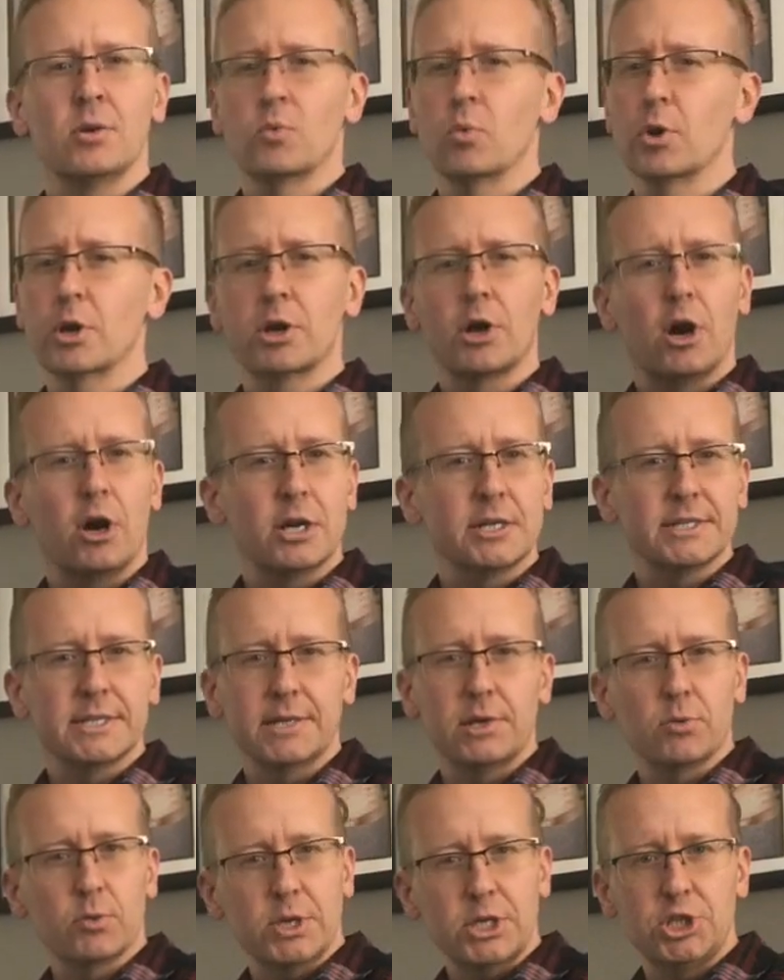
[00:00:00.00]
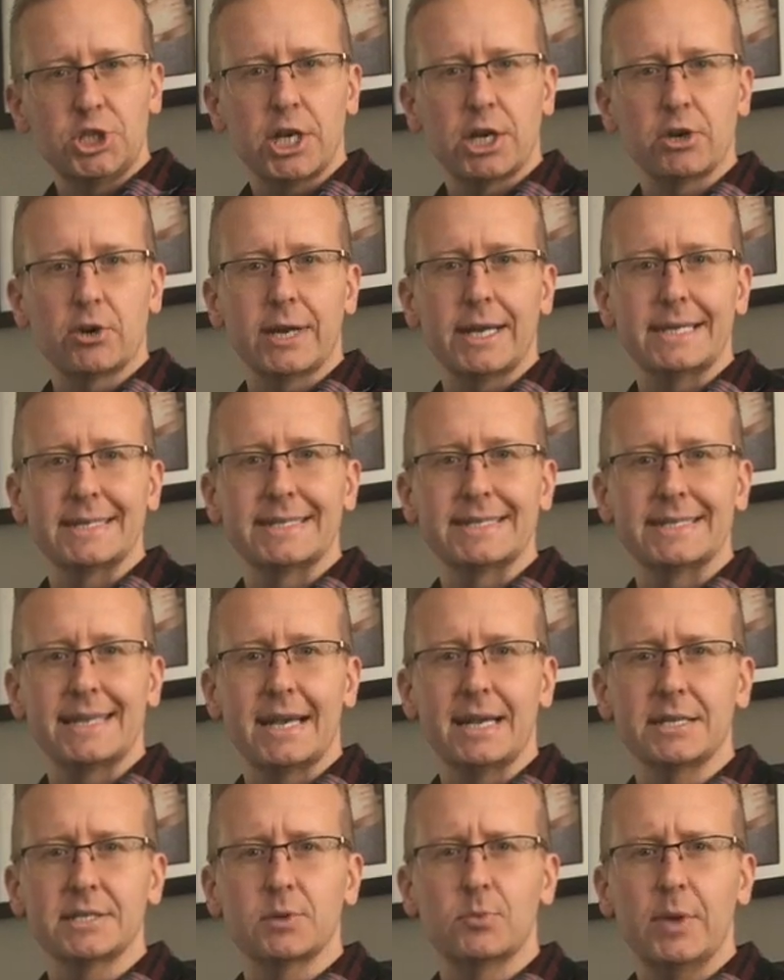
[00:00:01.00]
We're constantly regenerating
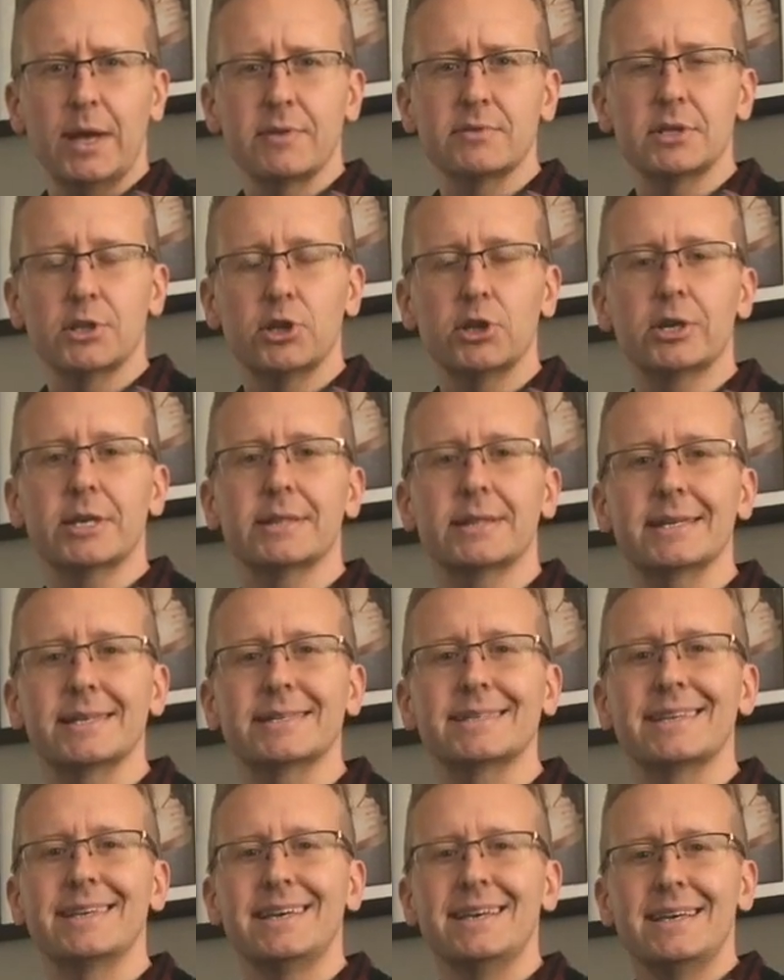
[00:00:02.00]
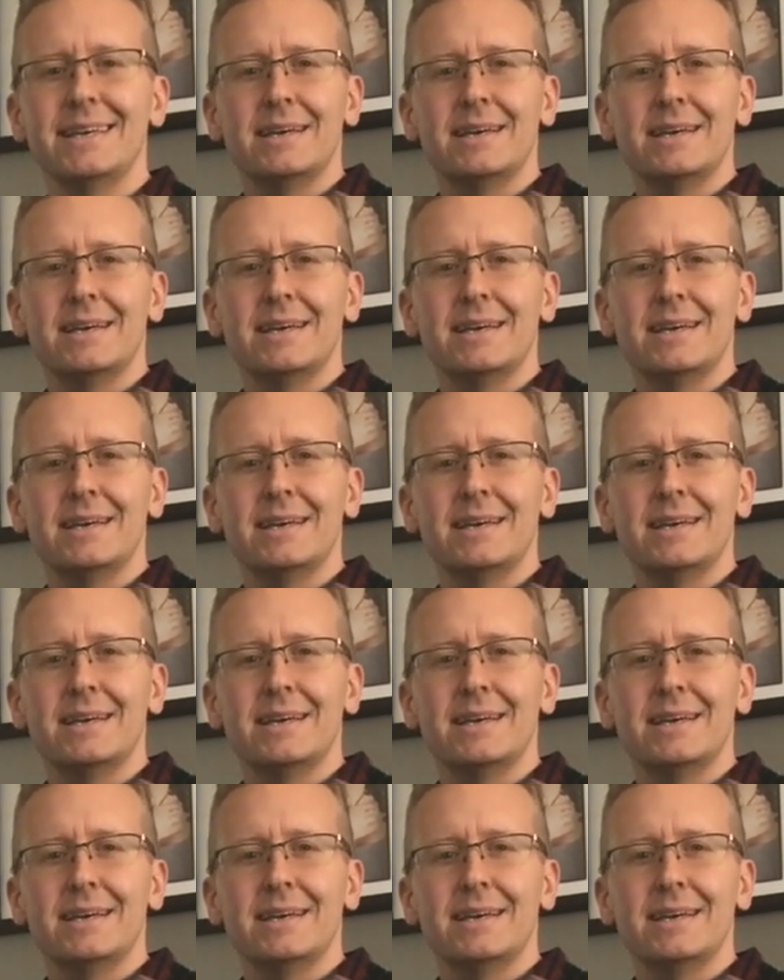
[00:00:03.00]
cells, and we have to look at this